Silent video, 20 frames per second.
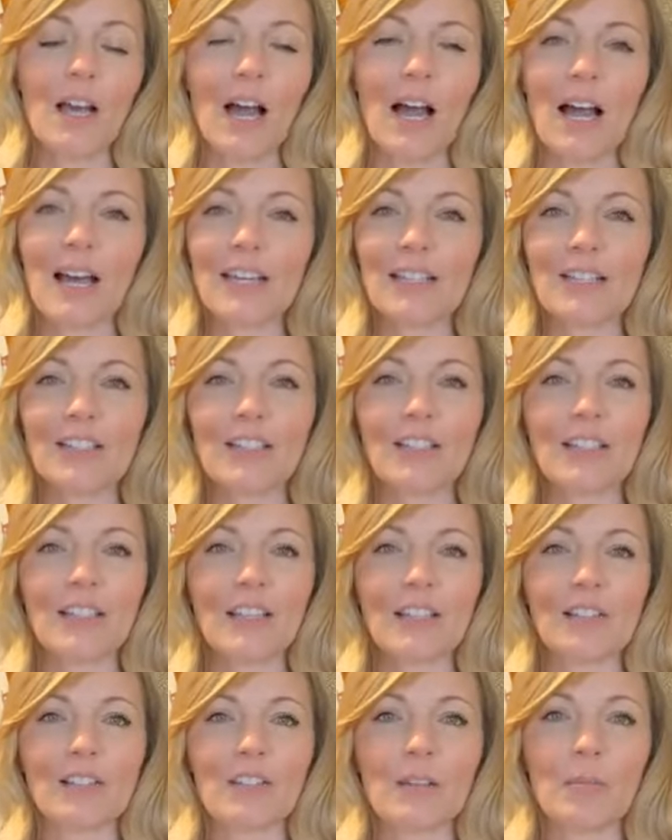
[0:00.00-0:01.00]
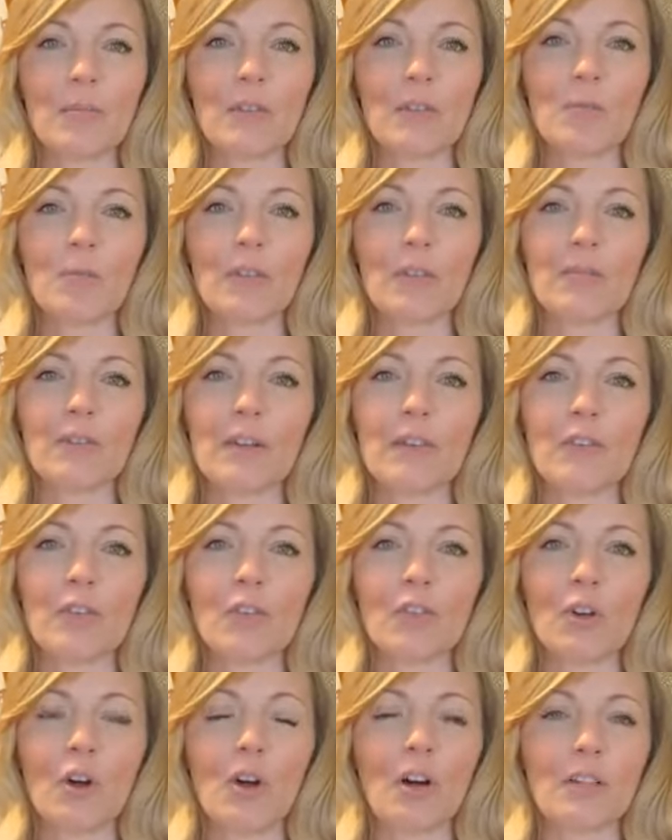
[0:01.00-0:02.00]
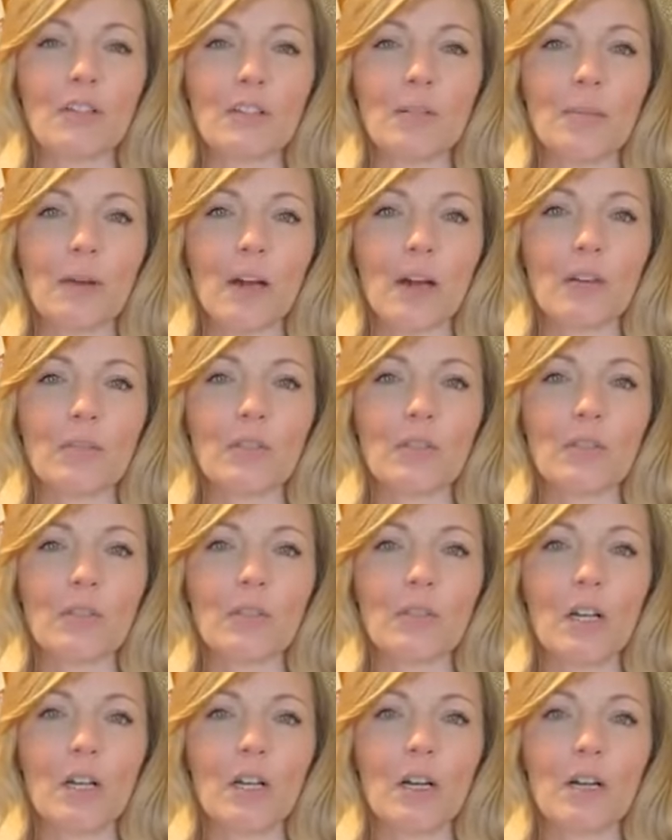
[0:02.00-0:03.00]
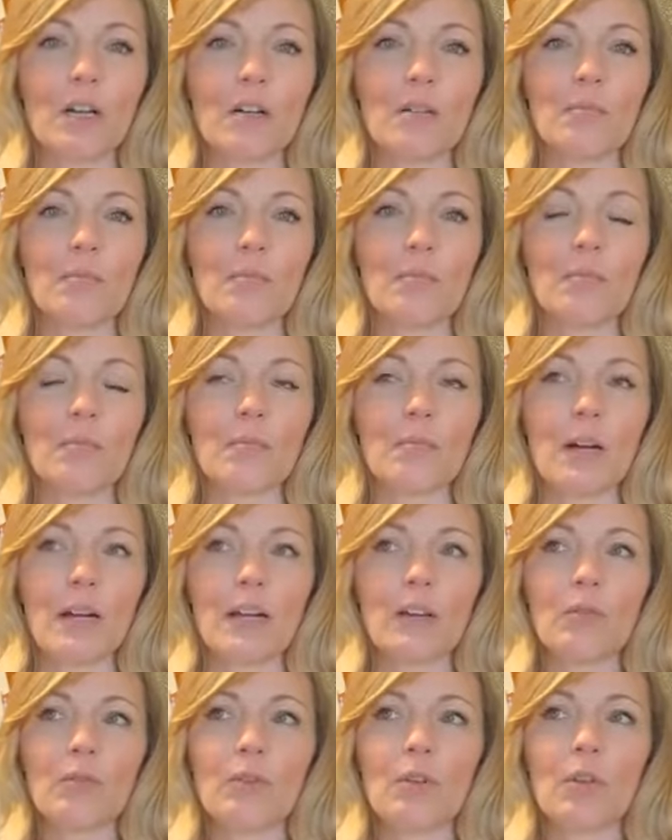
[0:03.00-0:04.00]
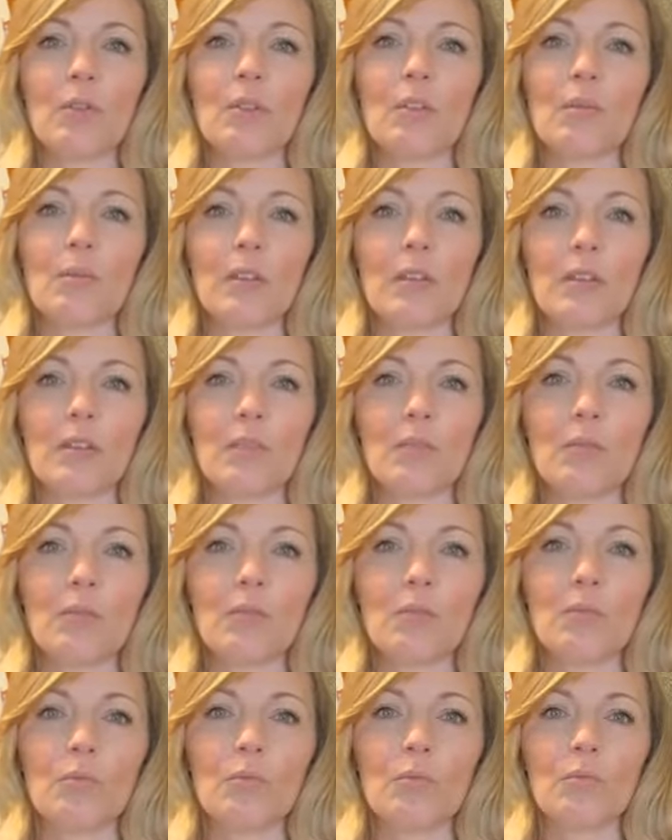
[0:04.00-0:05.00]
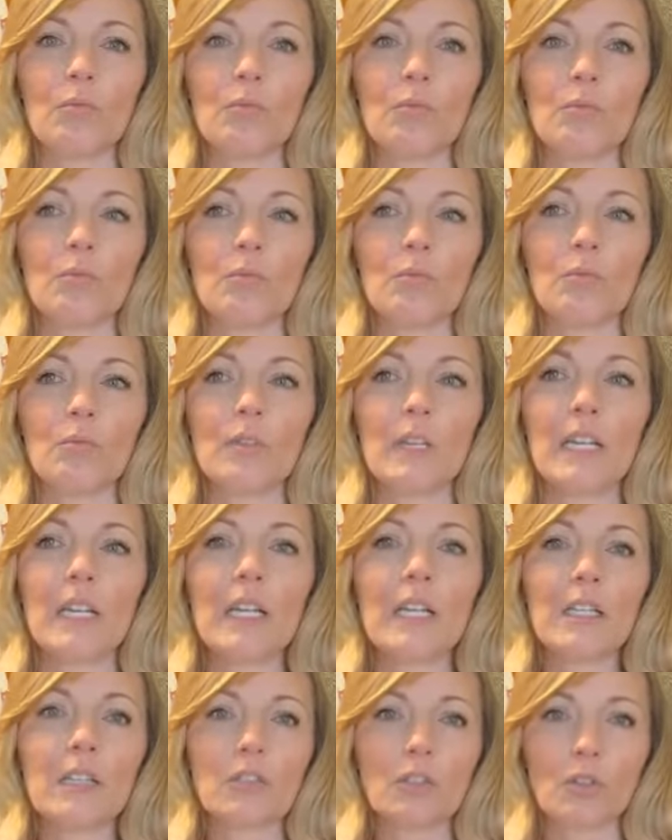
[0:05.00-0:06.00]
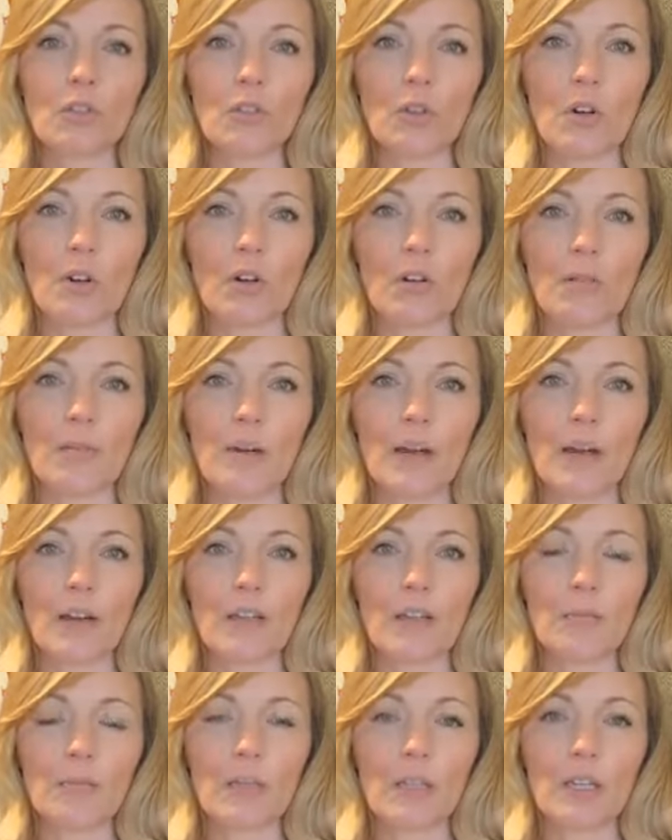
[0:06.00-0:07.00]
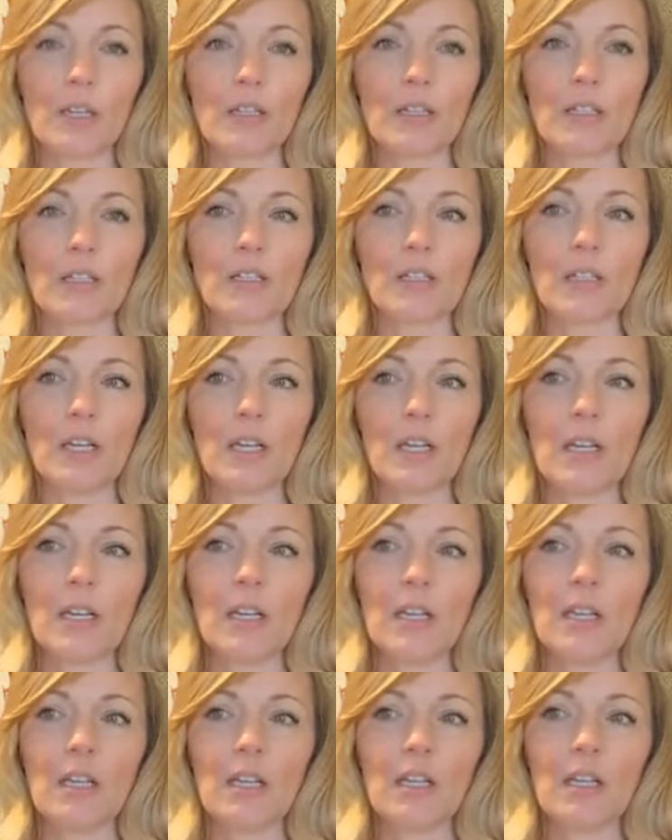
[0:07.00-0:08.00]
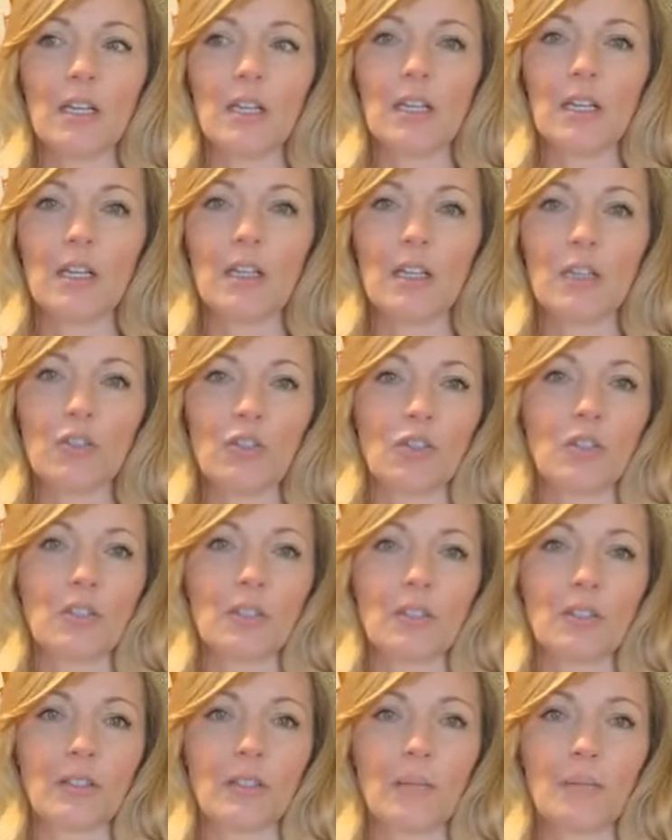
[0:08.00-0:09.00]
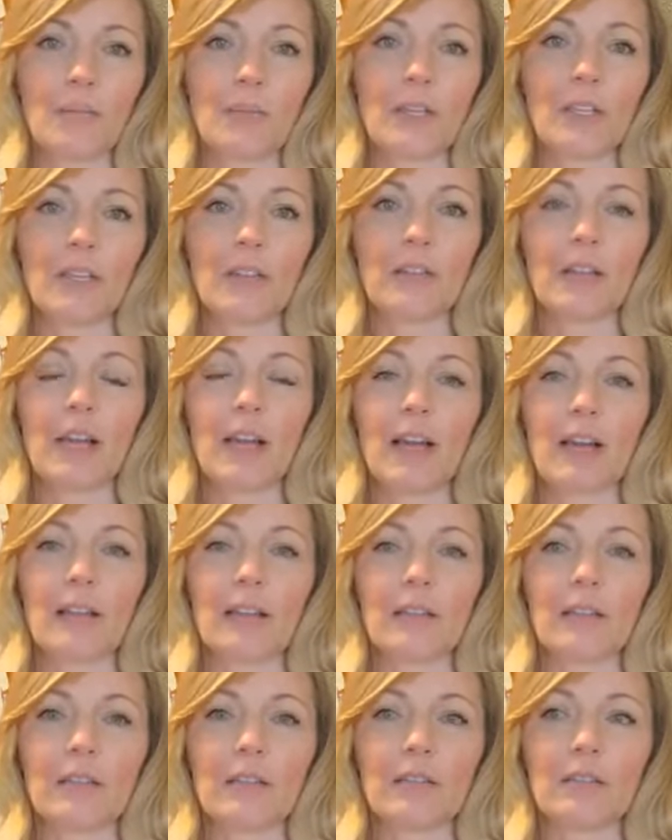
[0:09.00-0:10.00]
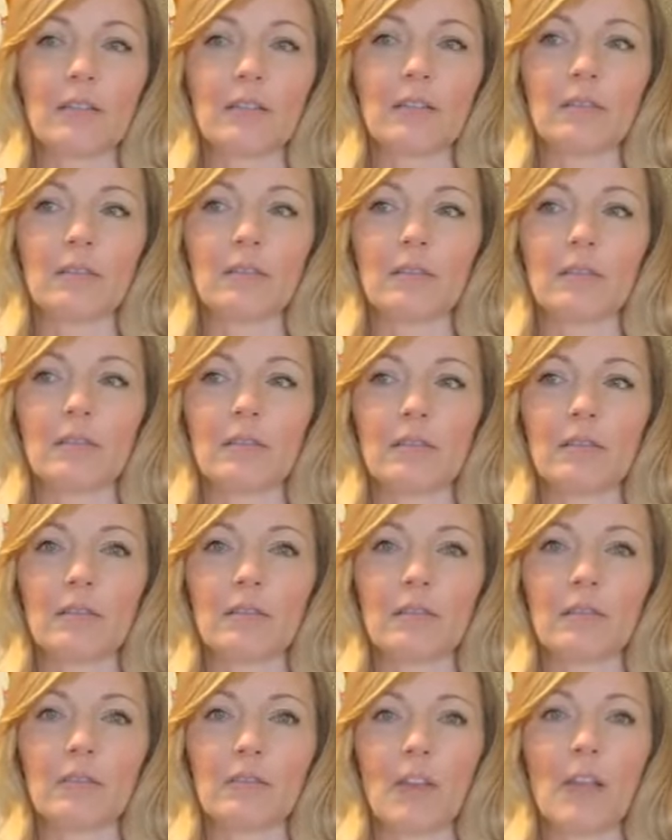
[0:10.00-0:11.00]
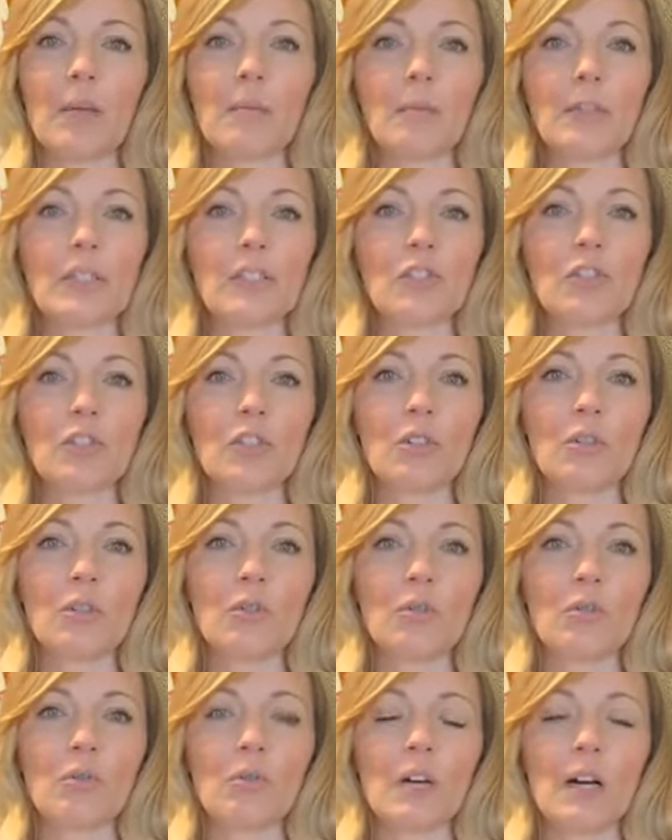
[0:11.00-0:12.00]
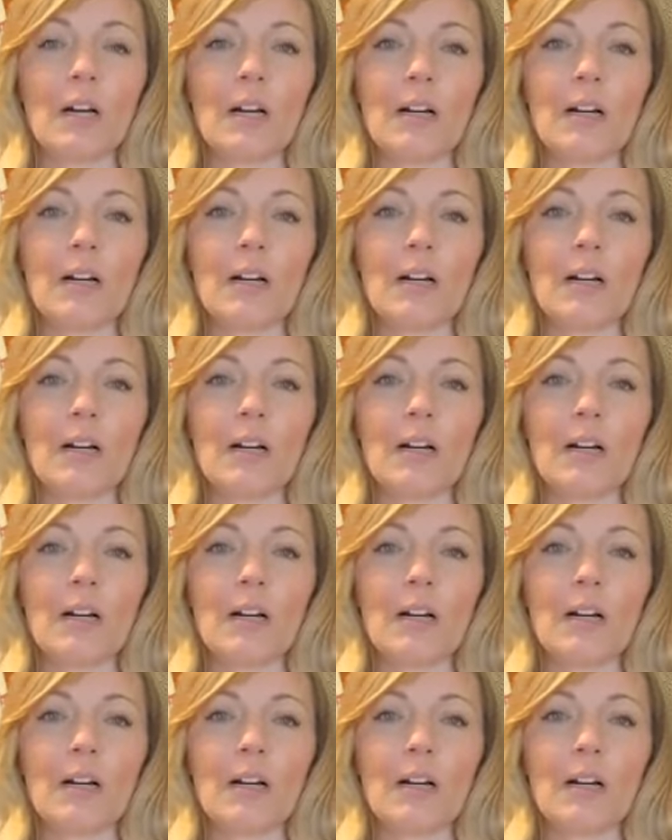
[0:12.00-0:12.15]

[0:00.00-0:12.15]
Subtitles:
honestly, that's something we've never talked about. I don't know that we needed to talk about it, because it's just something that families do.